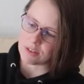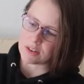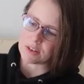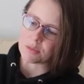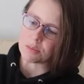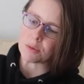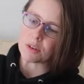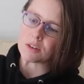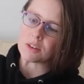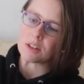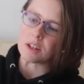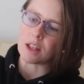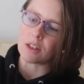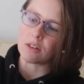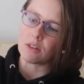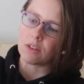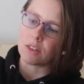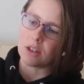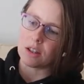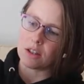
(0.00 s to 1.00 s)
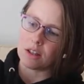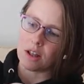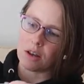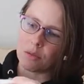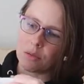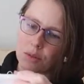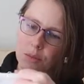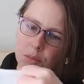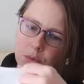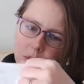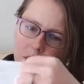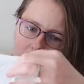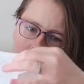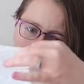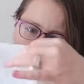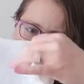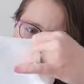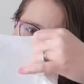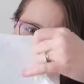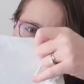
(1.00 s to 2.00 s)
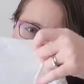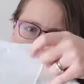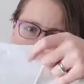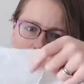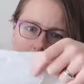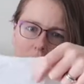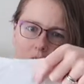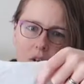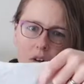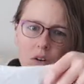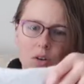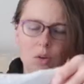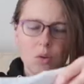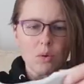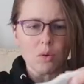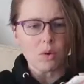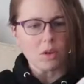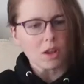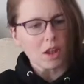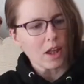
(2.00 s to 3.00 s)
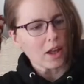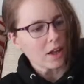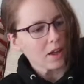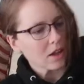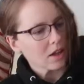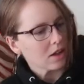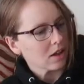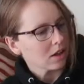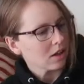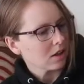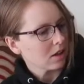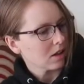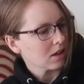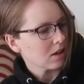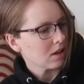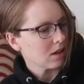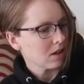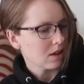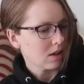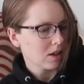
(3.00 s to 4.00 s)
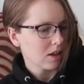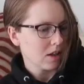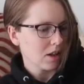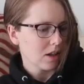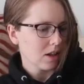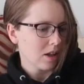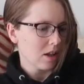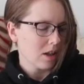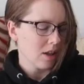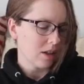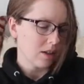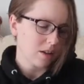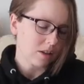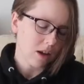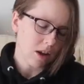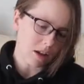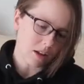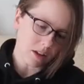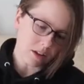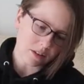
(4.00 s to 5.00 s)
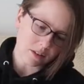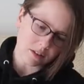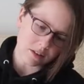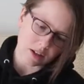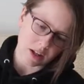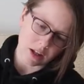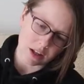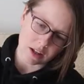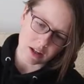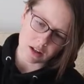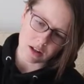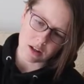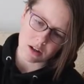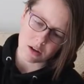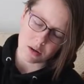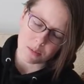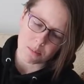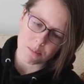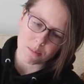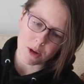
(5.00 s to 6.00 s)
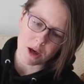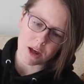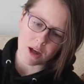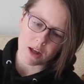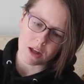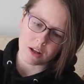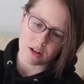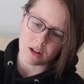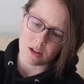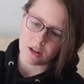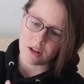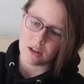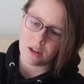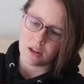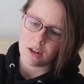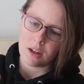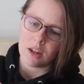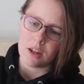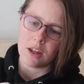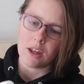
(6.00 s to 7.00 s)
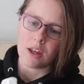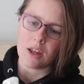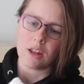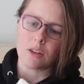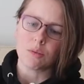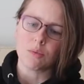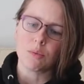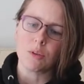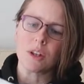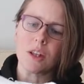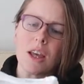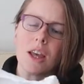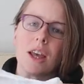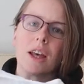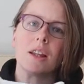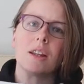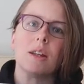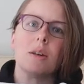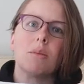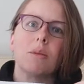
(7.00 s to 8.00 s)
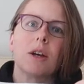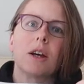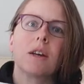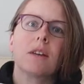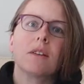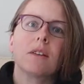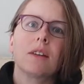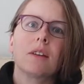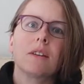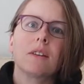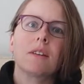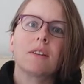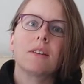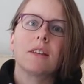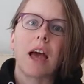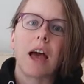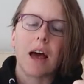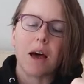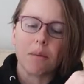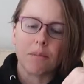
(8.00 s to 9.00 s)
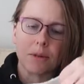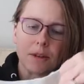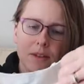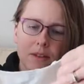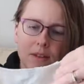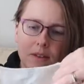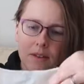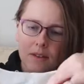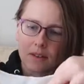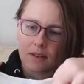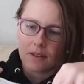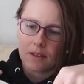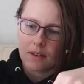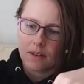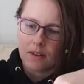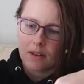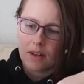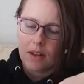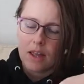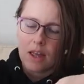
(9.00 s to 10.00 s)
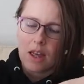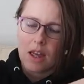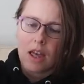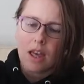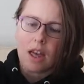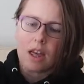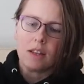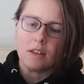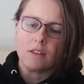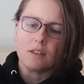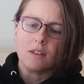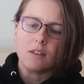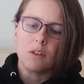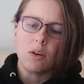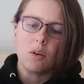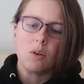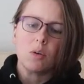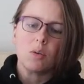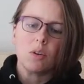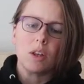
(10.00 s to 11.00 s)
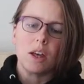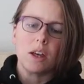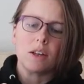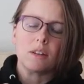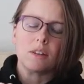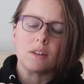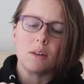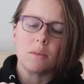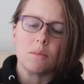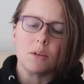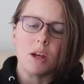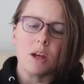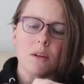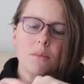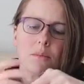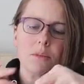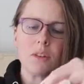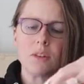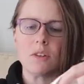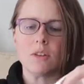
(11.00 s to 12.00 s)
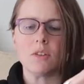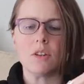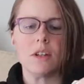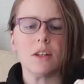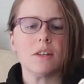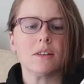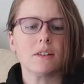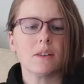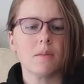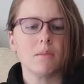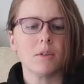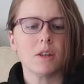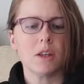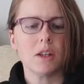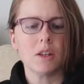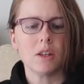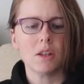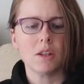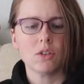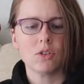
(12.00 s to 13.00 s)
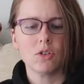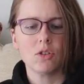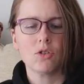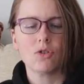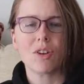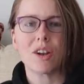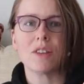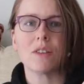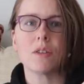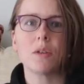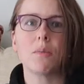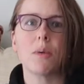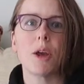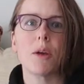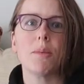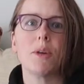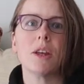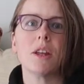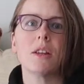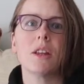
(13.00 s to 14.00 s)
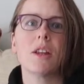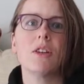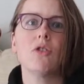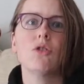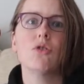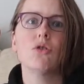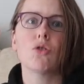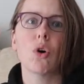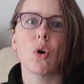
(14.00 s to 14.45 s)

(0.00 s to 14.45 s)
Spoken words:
This was another thing that was pretty cool. Like, it's kind of stained, but it's really handy because it snaps. And so like sometimes you need something to dress your baby in that you